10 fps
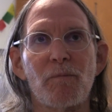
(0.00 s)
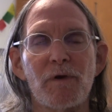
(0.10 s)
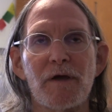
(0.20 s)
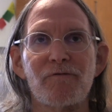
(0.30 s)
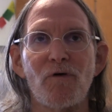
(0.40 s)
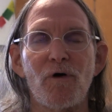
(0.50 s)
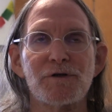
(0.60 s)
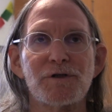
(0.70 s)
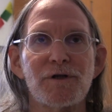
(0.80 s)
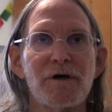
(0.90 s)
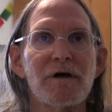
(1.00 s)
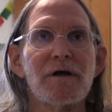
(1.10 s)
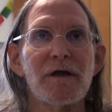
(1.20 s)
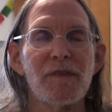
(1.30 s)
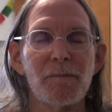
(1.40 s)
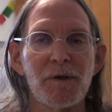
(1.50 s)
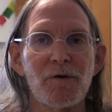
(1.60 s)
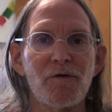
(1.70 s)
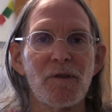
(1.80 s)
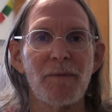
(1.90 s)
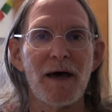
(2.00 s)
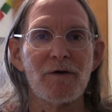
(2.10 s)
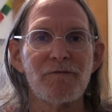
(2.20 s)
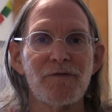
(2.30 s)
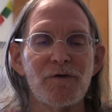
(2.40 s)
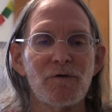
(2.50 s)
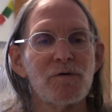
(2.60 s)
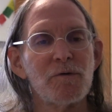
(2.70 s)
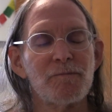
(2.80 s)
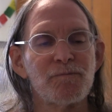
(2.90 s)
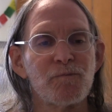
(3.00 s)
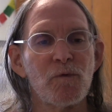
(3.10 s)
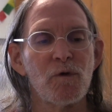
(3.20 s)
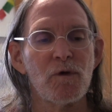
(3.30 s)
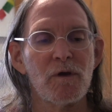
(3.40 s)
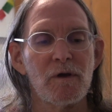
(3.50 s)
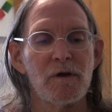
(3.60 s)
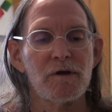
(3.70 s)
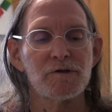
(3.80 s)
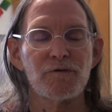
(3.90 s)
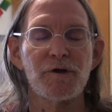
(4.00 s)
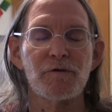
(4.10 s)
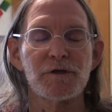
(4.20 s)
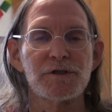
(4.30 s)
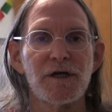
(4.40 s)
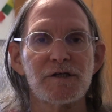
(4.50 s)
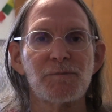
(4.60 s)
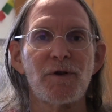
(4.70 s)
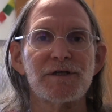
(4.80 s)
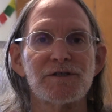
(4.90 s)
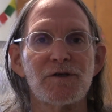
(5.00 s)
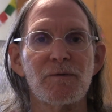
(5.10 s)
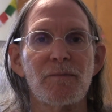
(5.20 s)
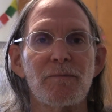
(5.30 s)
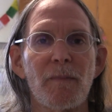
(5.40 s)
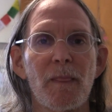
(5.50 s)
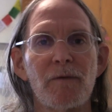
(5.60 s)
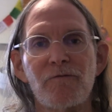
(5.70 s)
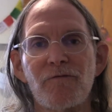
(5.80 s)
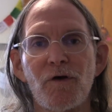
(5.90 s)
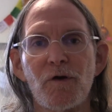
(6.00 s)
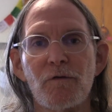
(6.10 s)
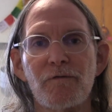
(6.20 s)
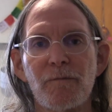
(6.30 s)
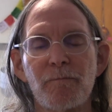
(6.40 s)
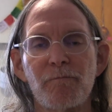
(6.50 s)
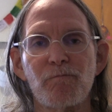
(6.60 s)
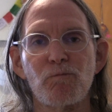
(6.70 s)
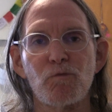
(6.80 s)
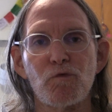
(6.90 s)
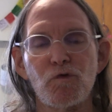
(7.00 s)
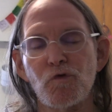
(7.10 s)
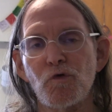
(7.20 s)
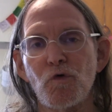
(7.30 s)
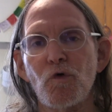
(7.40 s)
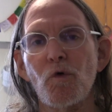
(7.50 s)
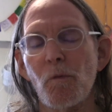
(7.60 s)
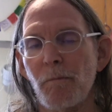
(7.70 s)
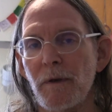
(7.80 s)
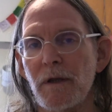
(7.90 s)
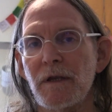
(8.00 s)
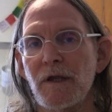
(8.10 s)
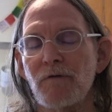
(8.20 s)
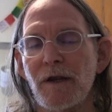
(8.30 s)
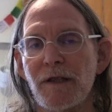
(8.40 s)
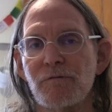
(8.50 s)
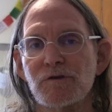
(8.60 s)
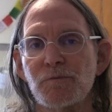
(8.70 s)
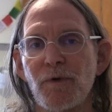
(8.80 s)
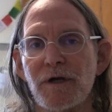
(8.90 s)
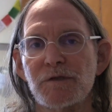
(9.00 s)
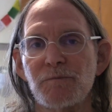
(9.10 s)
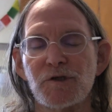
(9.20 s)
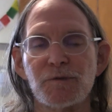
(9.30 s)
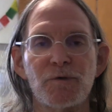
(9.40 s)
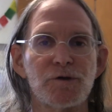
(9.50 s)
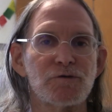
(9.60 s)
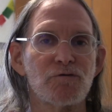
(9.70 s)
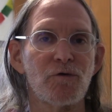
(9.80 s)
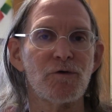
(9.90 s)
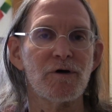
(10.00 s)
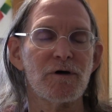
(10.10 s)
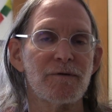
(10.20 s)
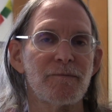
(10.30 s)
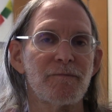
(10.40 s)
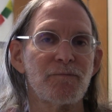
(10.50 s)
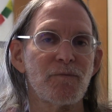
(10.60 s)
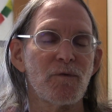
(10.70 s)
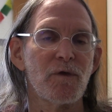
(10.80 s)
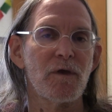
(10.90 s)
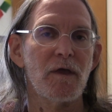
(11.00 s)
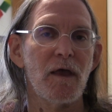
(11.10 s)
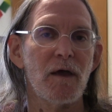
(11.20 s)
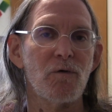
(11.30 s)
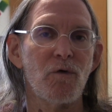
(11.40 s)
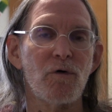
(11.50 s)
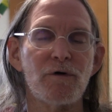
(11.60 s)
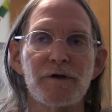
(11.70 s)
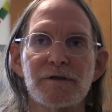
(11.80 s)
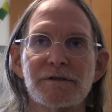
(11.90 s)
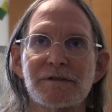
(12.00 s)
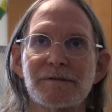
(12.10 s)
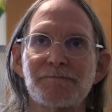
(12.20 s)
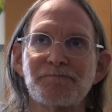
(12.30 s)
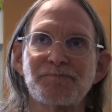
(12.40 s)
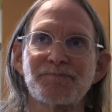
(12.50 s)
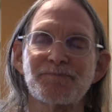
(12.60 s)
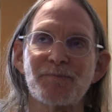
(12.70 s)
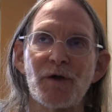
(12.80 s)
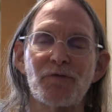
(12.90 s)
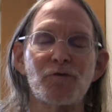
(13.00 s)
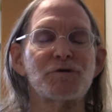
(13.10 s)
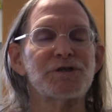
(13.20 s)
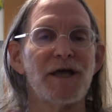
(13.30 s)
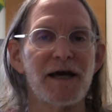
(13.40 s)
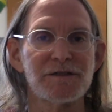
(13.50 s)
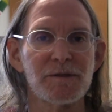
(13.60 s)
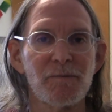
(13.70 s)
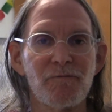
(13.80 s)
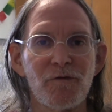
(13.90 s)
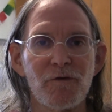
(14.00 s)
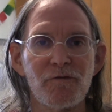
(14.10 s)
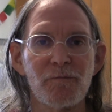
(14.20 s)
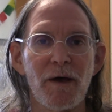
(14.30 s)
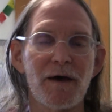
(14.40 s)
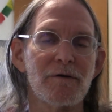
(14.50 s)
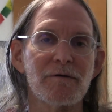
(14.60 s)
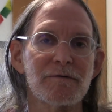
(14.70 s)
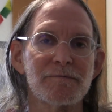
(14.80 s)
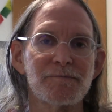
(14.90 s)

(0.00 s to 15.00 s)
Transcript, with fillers: left Arjuna in the middle of the battlefield. Sri Krishna has placed him in front of two men he greatly respects, Bhishma and Drona, and all his enthusiasm for this battle